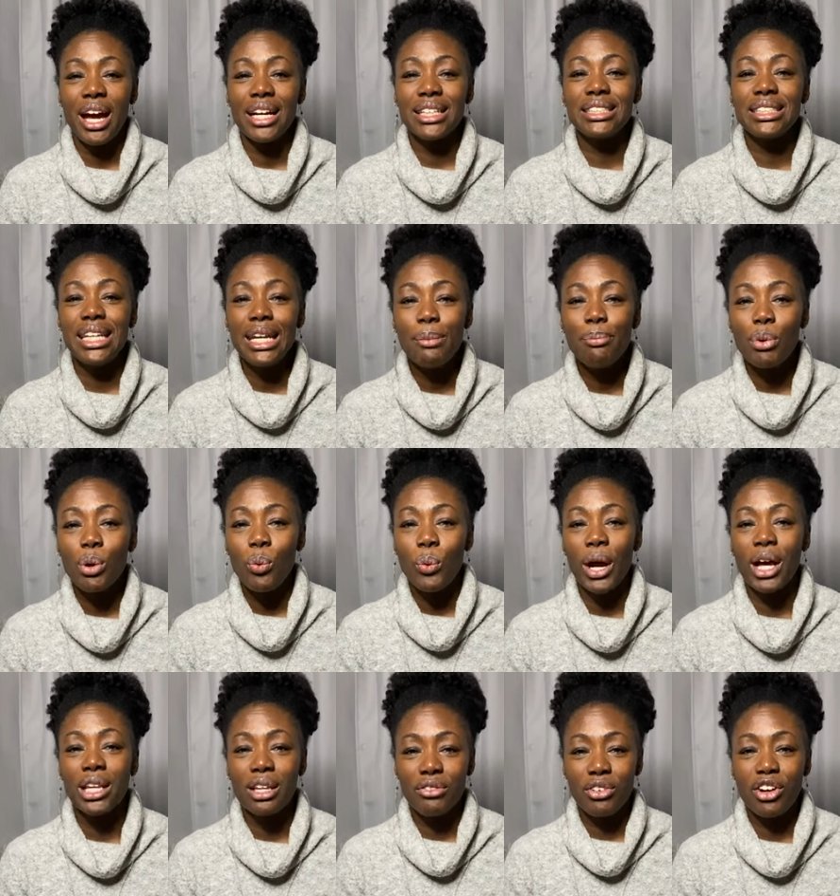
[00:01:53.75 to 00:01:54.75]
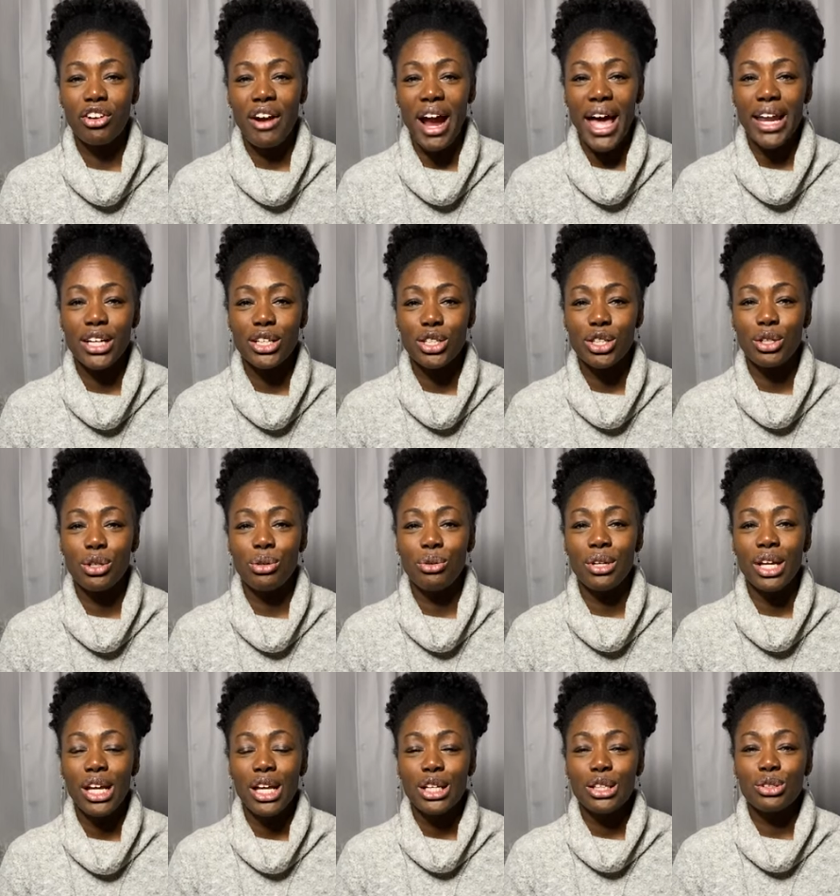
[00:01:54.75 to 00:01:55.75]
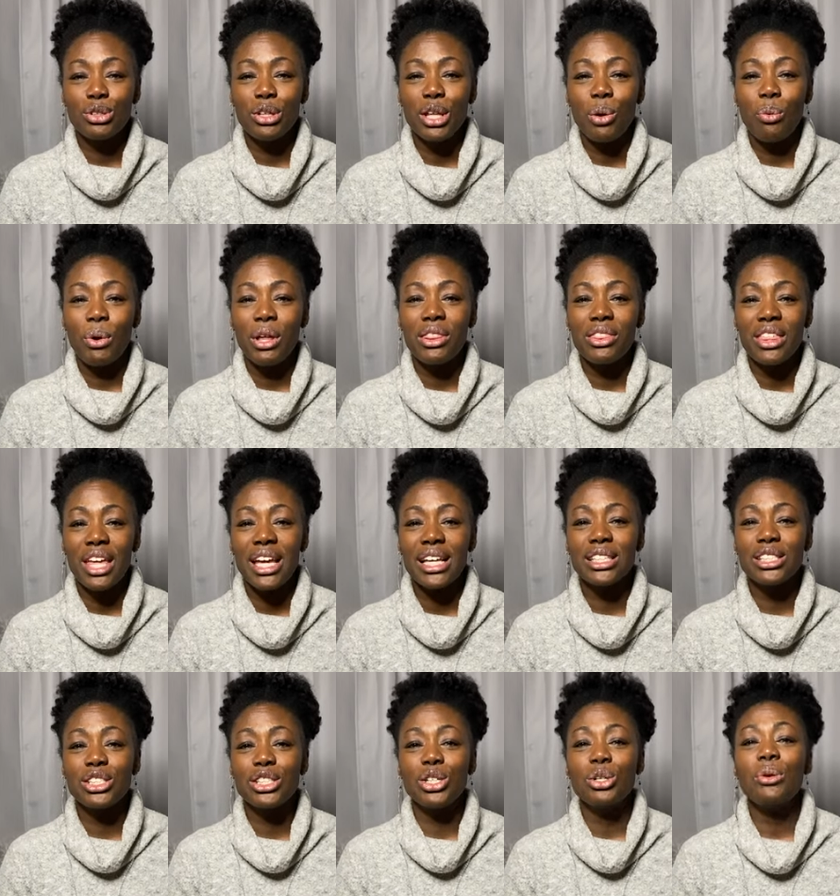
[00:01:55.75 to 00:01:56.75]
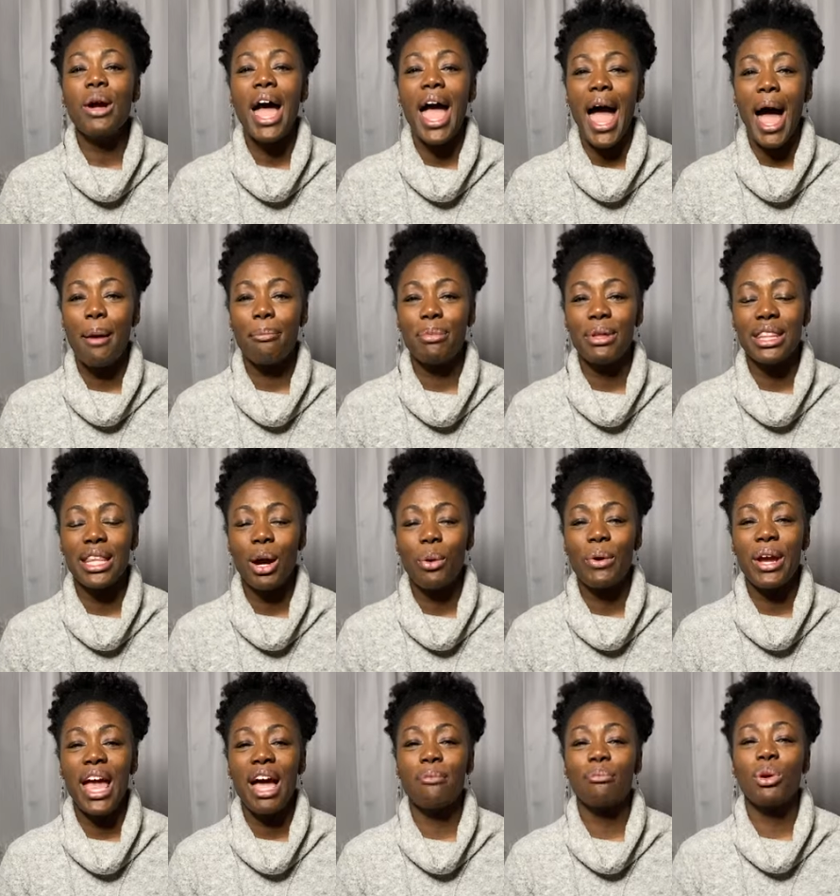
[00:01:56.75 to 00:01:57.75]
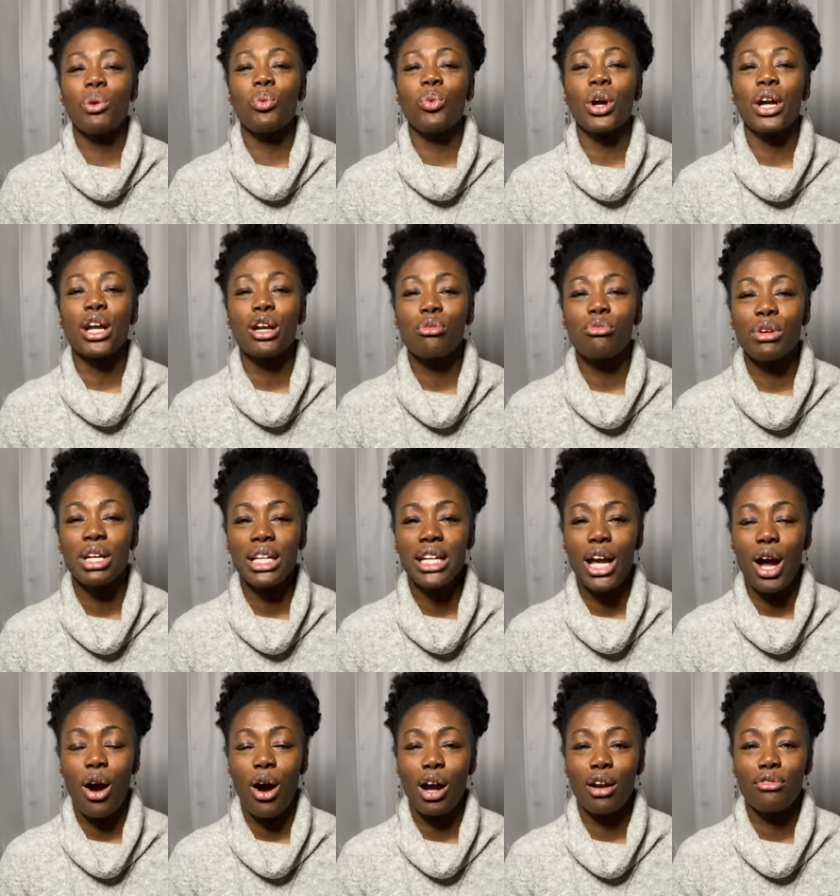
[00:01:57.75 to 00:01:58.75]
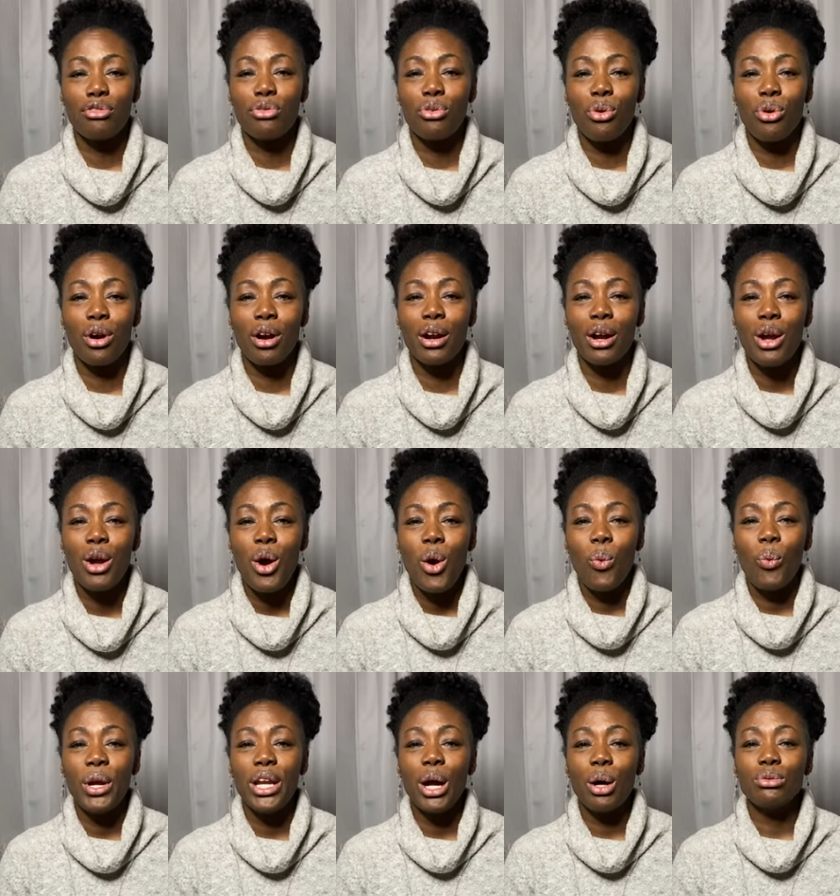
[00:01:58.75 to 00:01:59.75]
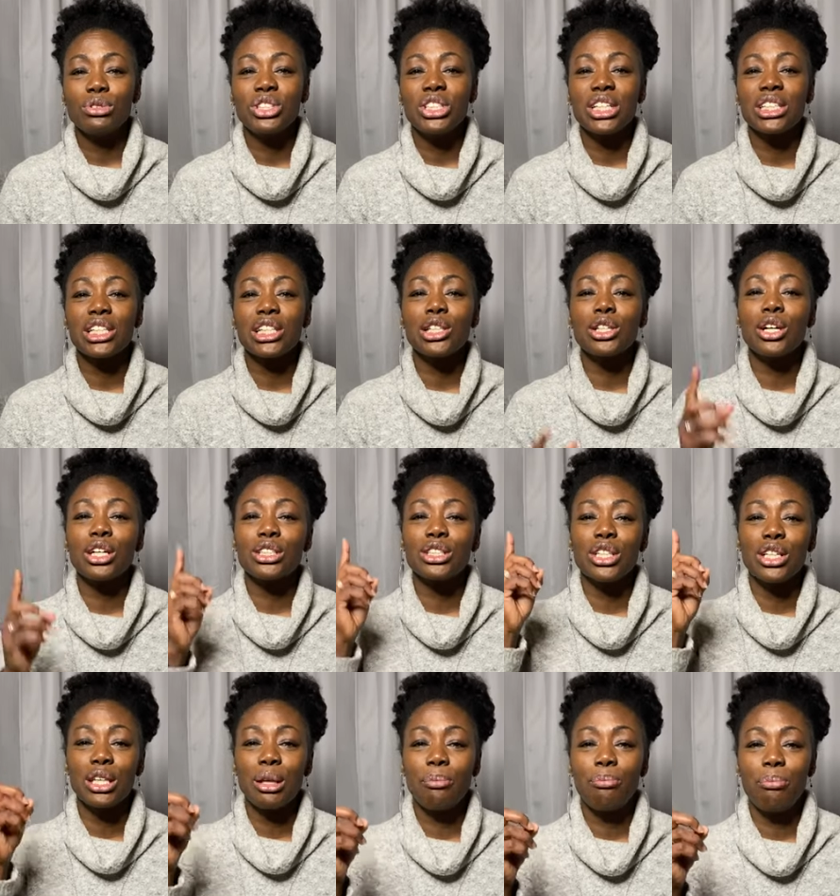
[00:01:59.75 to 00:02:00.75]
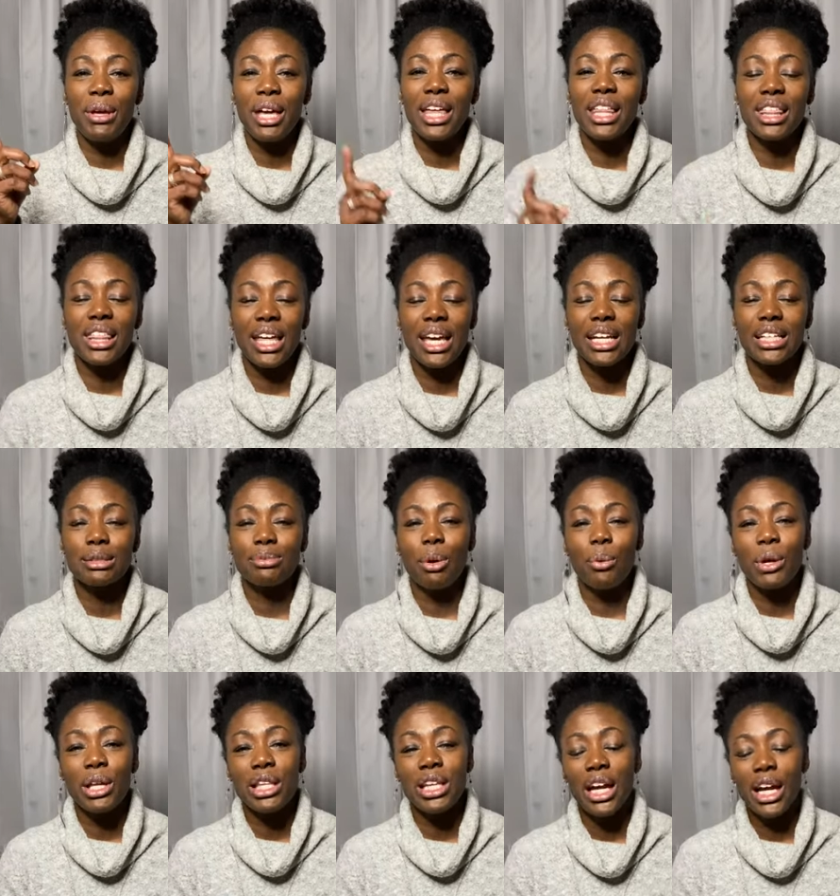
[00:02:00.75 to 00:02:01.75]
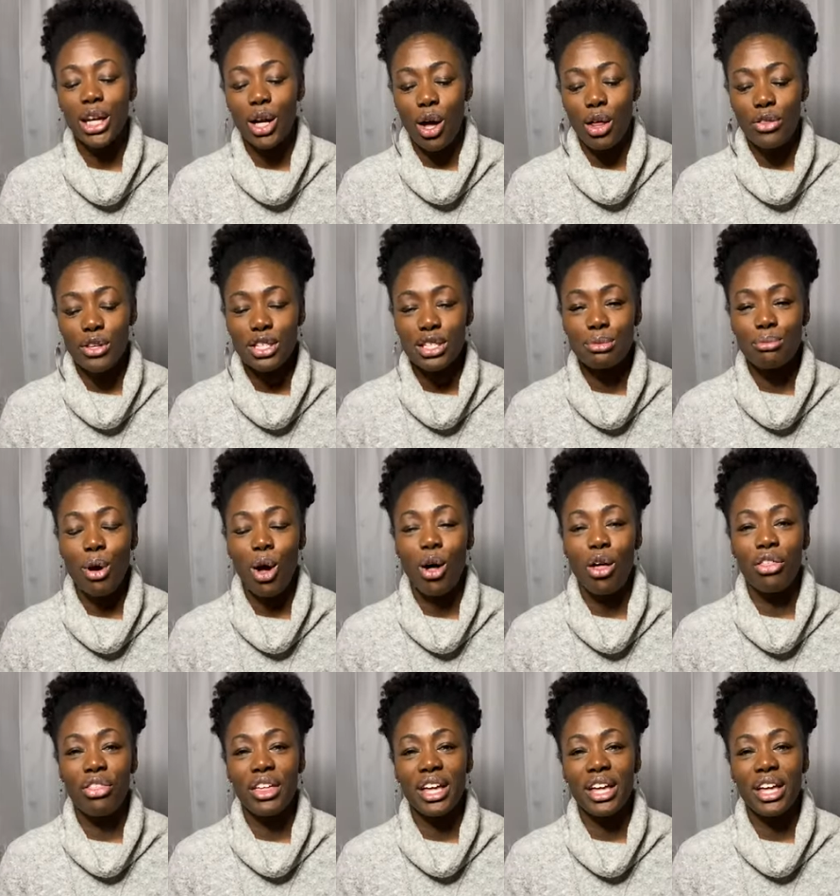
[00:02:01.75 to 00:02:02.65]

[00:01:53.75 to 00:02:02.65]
a deeper well of gratitude, so that when things do happen that we have been working really hard for, we don't just look to the big things, but we look at all the small